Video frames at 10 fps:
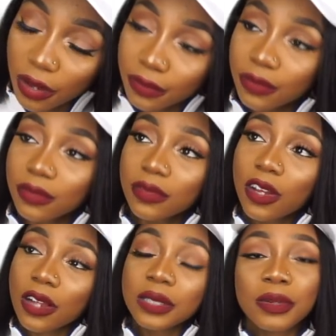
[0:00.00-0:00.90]
um,
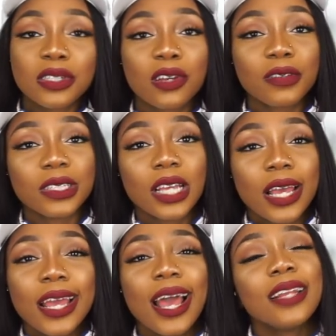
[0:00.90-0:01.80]
customer service,
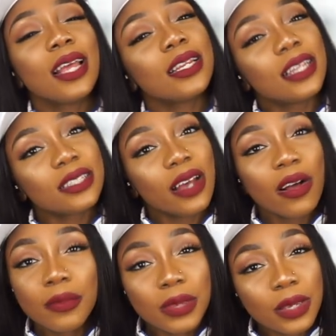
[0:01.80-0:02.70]
and then they
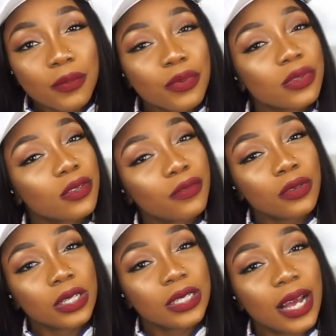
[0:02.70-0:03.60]
tell me beautifully